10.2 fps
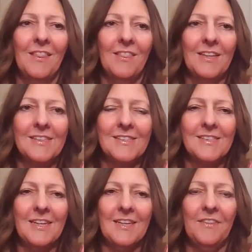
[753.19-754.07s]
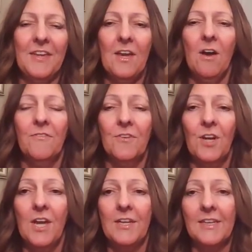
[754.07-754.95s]
let's see, they offer
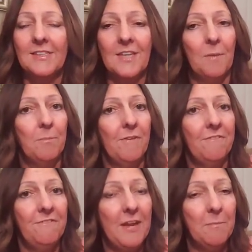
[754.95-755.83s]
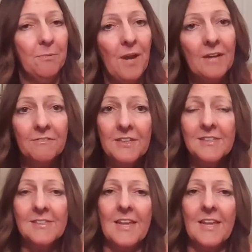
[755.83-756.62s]
a nice buffet breakfast.